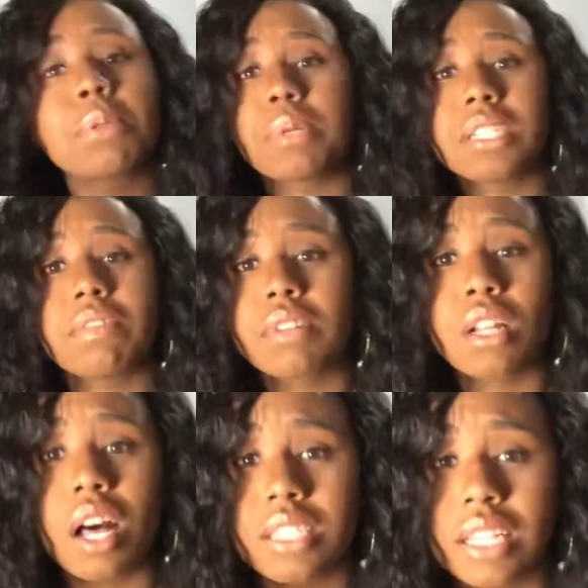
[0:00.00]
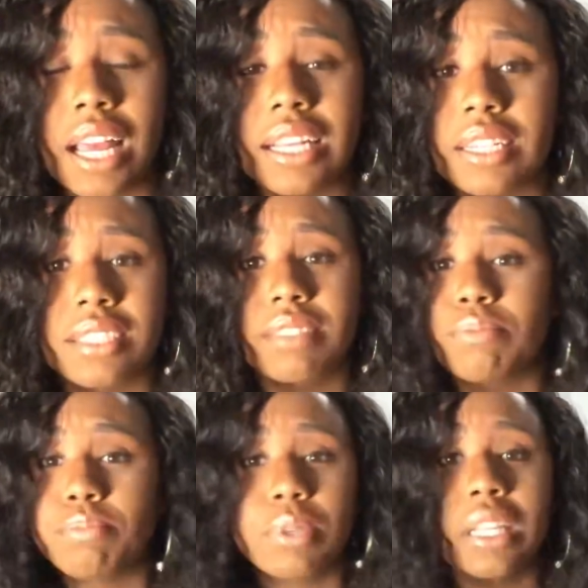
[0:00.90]
up some of her stuff in the closet. Like,
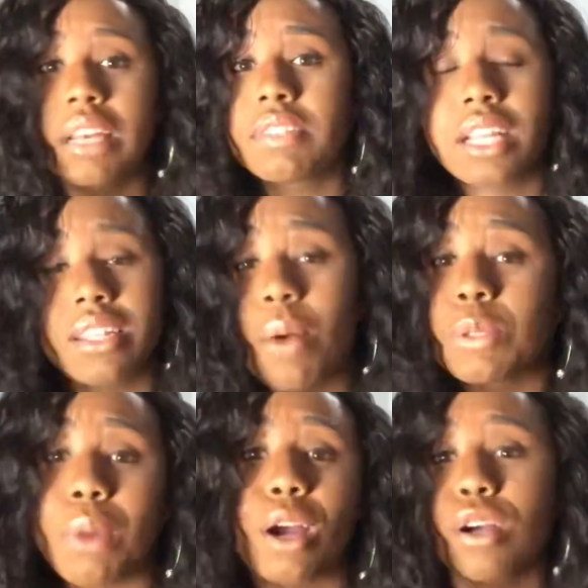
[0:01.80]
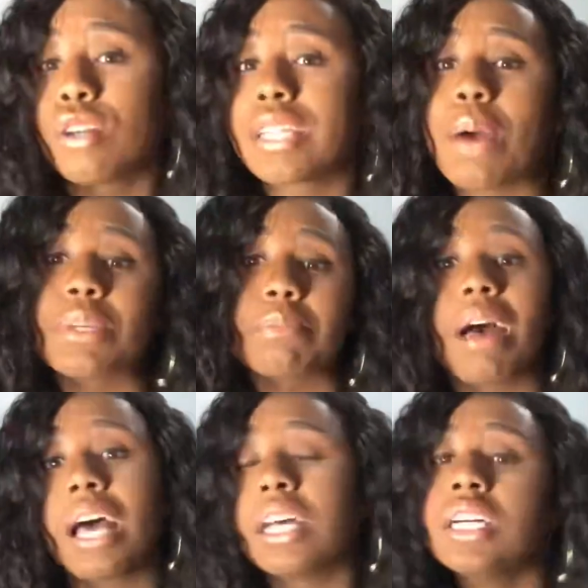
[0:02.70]
we lived together. That was my girl. That was
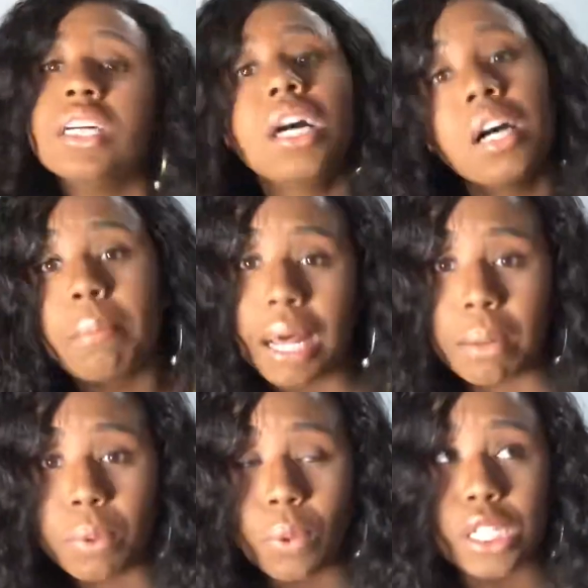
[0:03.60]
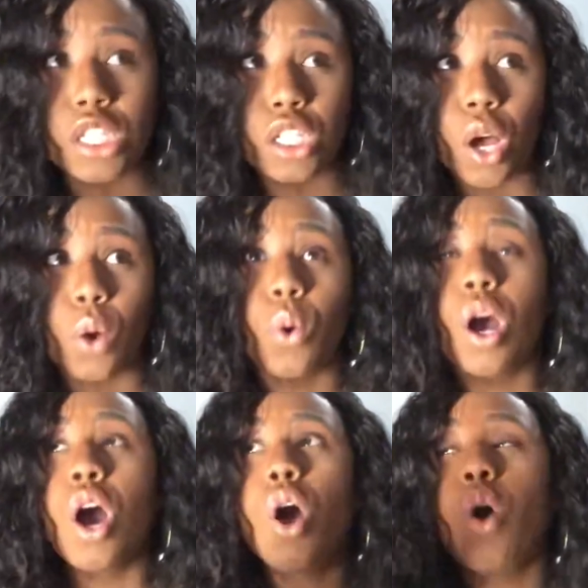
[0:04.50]
my number one. So
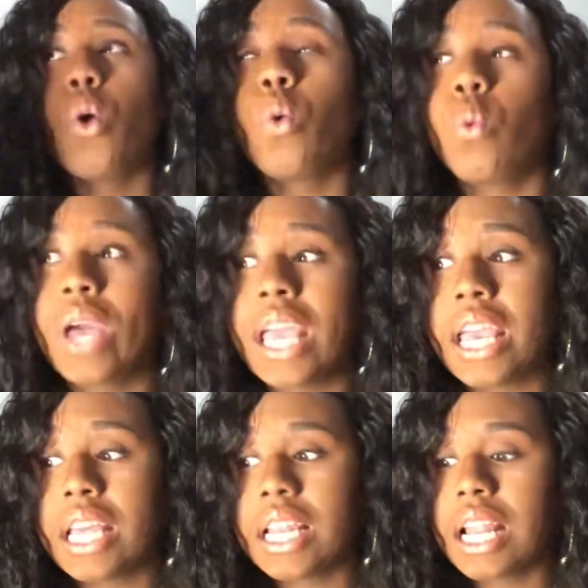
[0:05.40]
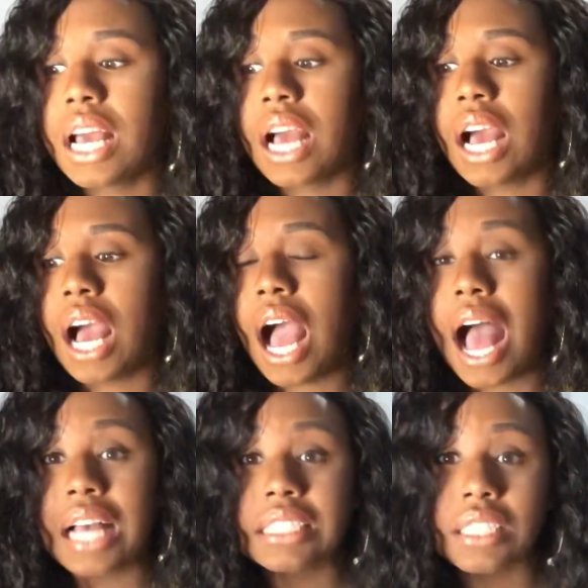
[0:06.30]
when
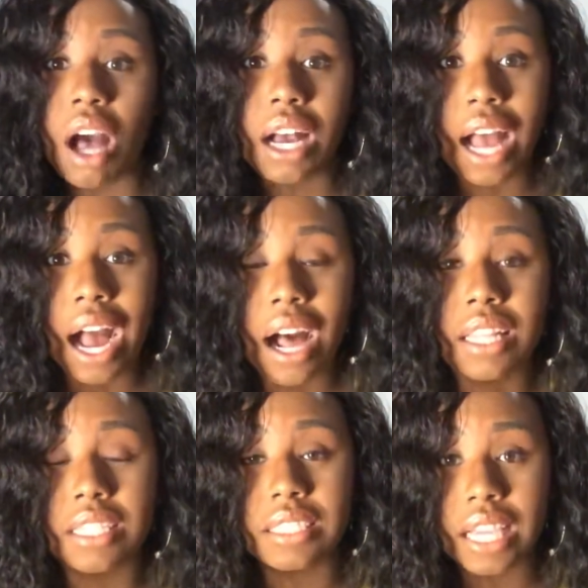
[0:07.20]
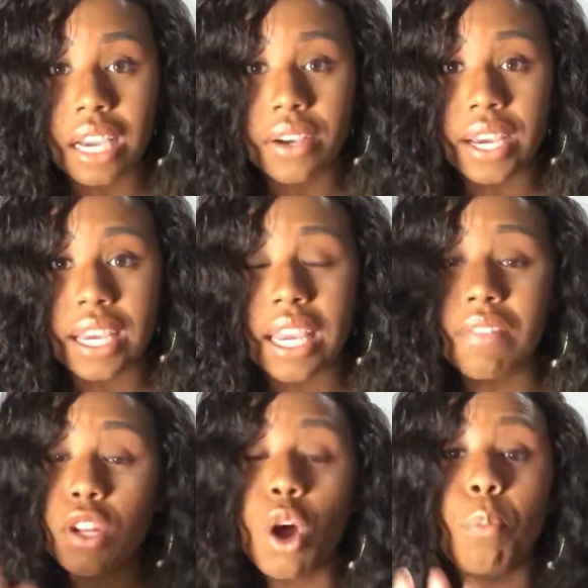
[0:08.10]
I saw Kyle and Derek,
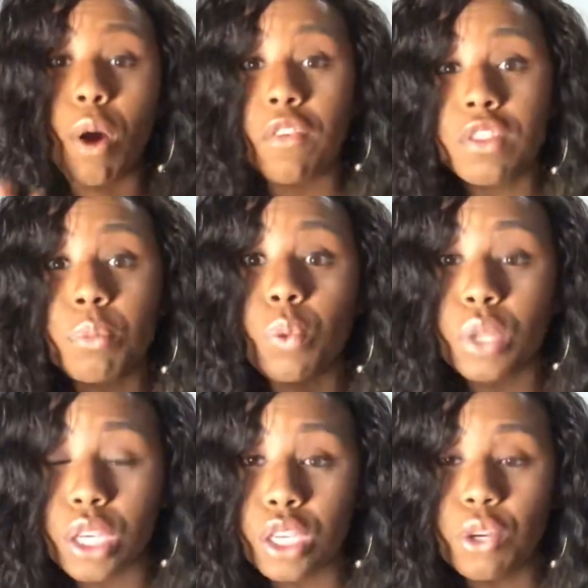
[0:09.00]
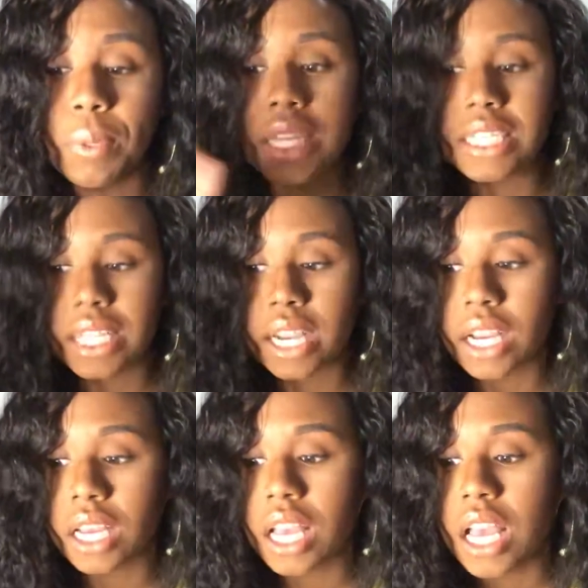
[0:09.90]
even though both of them are really cute, because
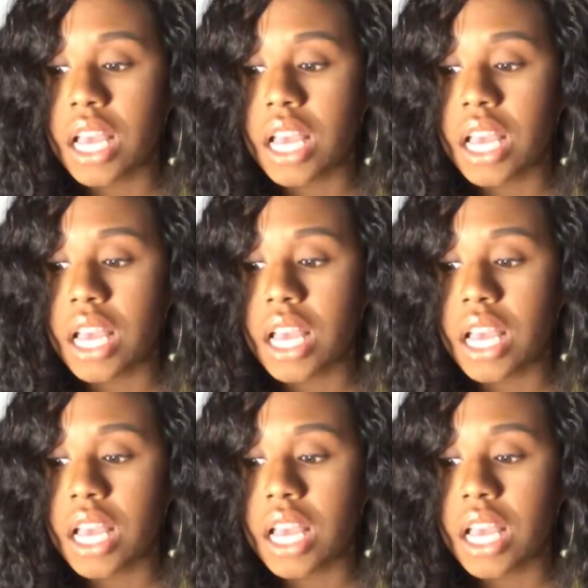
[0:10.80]
Derek